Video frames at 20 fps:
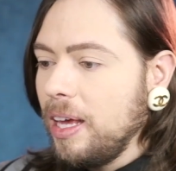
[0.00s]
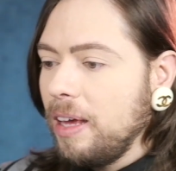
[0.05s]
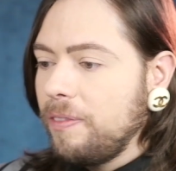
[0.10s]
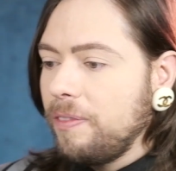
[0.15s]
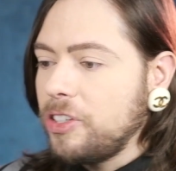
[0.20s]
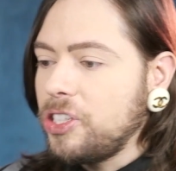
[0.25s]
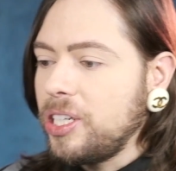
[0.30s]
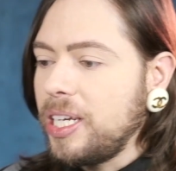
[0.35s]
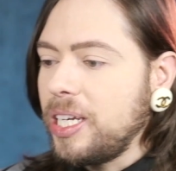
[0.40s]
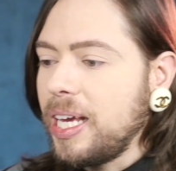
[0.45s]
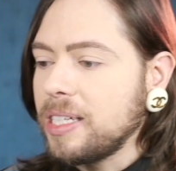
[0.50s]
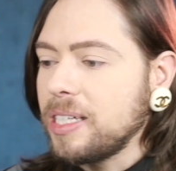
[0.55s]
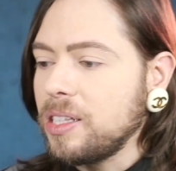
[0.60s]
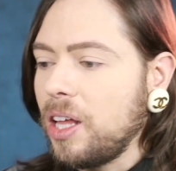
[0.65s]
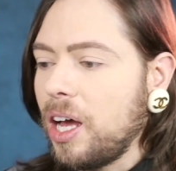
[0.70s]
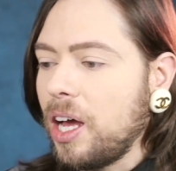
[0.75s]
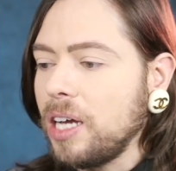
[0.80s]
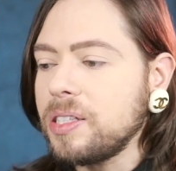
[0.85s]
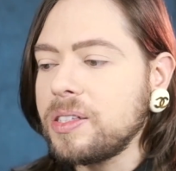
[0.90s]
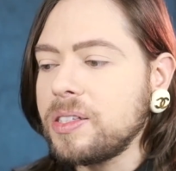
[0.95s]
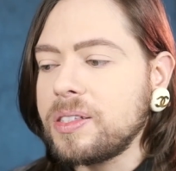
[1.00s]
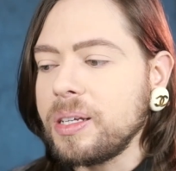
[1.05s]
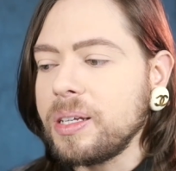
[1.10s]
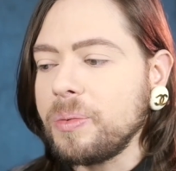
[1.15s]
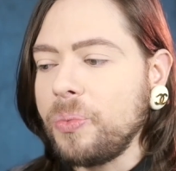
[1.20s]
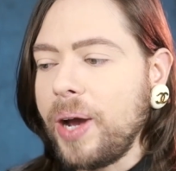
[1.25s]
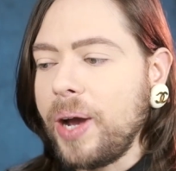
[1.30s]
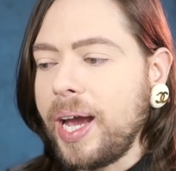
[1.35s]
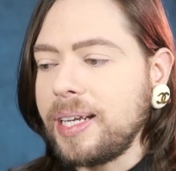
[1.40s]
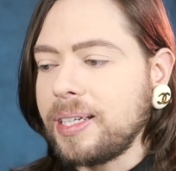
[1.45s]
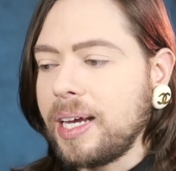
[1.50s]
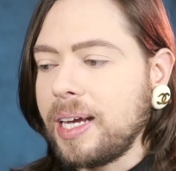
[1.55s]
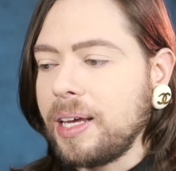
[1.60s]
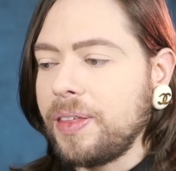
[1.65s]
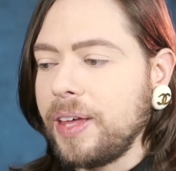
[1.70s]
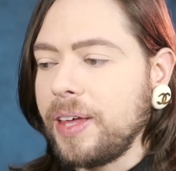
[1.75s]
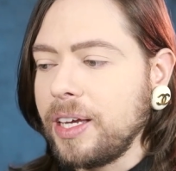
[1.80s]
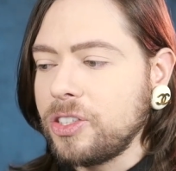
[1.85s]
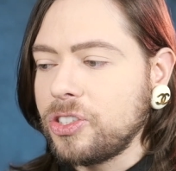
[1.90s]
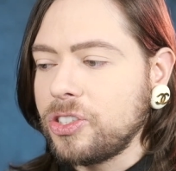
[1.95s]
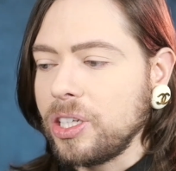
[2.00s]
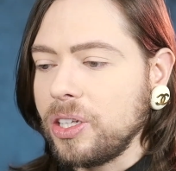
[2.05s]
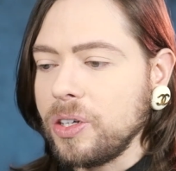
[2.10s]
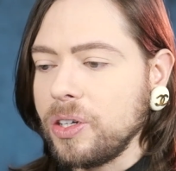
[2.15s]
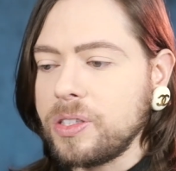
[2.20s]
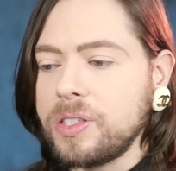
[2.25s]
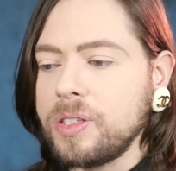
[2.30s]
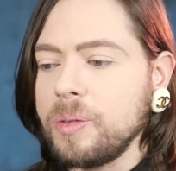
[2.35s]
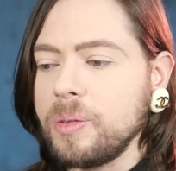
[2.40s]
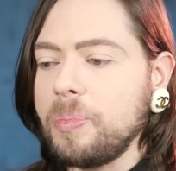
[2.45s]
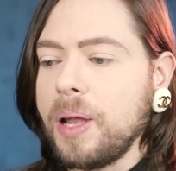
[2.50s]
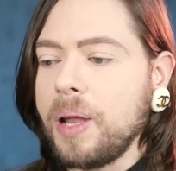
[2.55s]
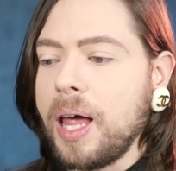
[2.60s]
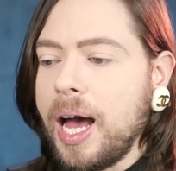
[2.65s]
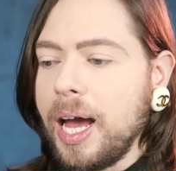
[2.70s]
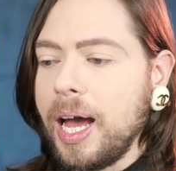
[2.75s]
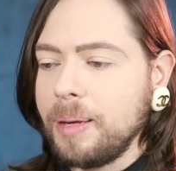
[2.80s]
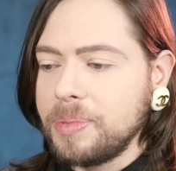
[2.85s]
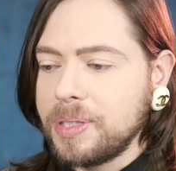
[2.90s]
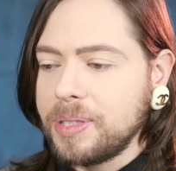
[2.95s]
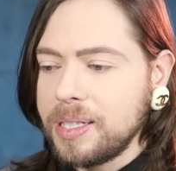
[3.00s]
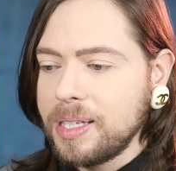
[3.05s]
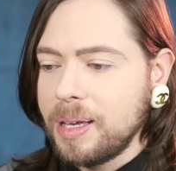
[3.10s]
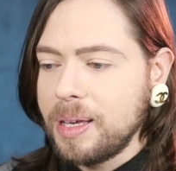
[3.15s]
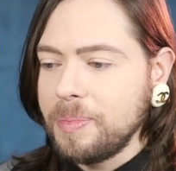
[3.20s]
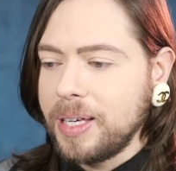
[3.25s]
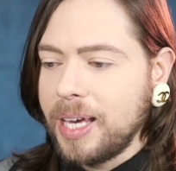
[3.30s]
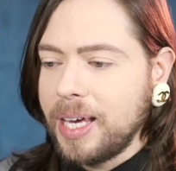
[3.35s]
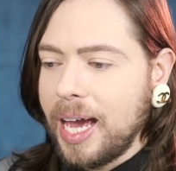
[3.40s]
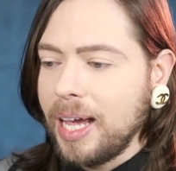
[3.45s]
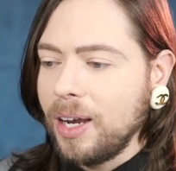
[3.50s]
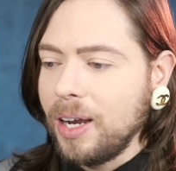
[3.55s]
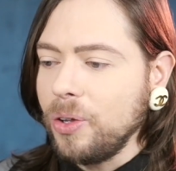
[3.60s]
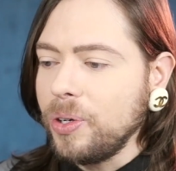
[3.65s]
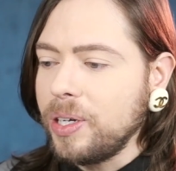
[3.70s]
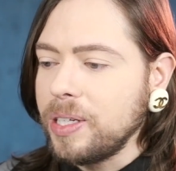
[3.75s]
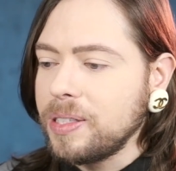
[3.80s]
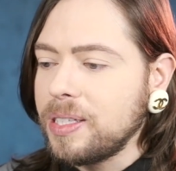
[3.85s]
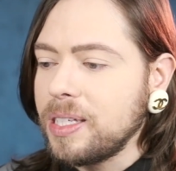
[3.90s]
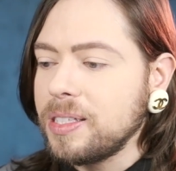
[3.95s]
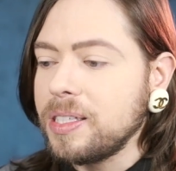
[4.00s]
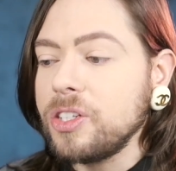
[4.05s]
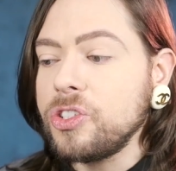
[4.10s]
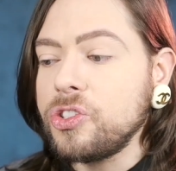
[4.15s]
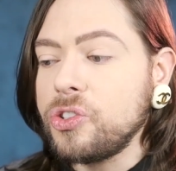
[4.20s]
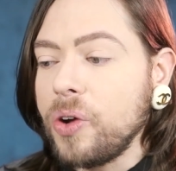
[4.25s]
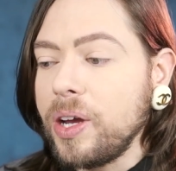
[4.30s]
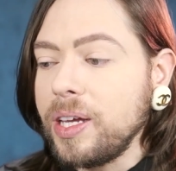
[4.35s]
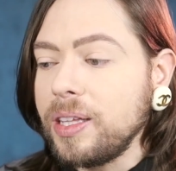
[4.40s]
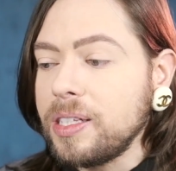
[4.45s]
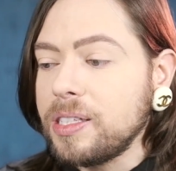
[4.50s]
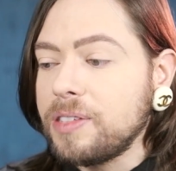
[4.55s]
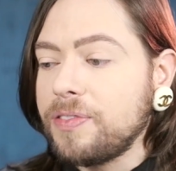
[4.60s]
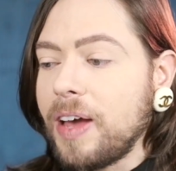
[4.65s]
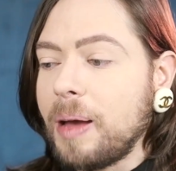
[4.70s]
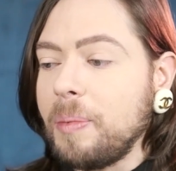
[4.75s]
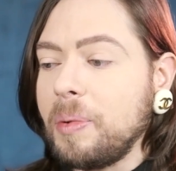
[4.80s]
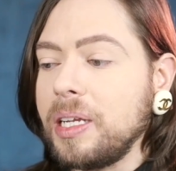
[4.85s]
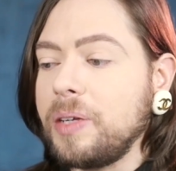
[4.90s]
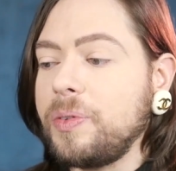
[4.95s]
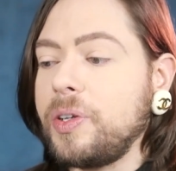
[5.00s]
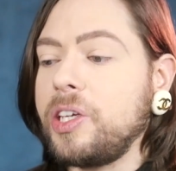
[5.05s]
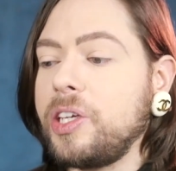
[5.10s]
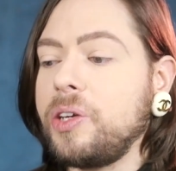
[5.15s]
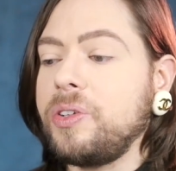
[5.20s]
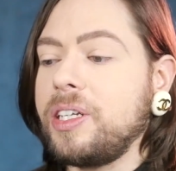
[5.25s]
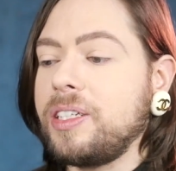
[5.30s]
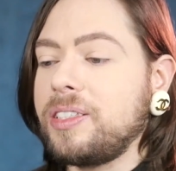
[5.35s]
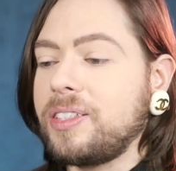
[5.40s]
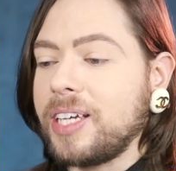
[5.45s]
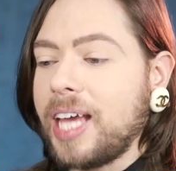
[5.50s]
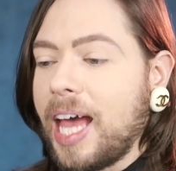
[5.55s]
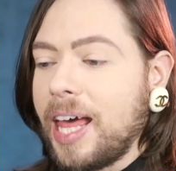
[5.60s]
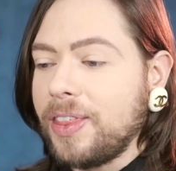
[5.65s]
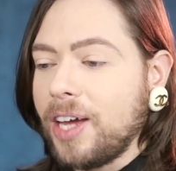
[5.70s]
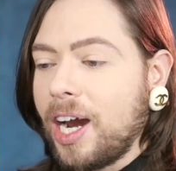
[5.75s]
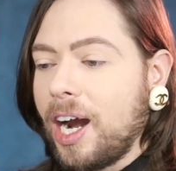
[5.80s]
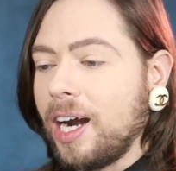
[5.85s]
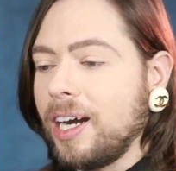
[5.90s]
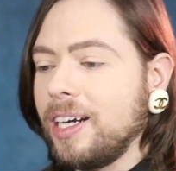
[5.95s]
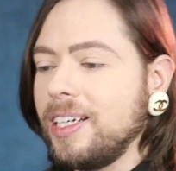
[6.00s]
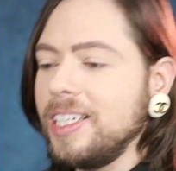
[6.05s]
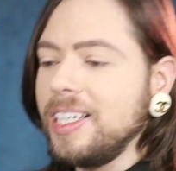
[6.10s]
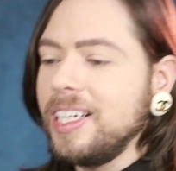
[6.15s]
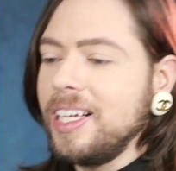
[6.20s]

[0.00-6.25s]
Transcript: Virginie has lost some weight, I think. She looks sublime, says MK. Lucas says, enjoying this family reunion together.